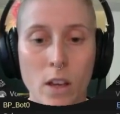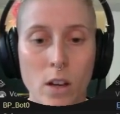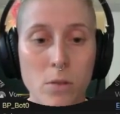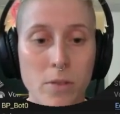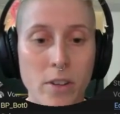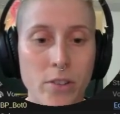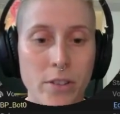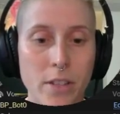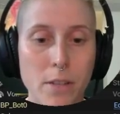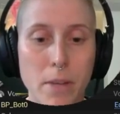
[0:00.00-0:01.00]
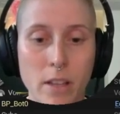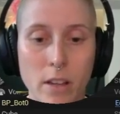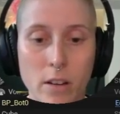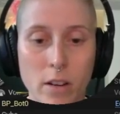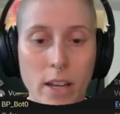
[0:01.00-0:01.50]
Oh, there's a seed bed
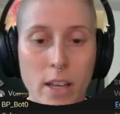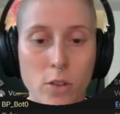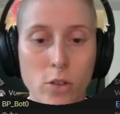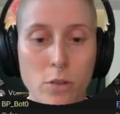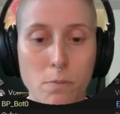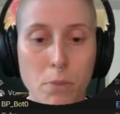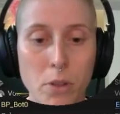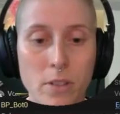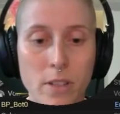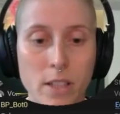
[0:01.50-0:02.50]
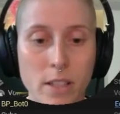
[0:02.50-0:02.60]
here. I can just put the seeds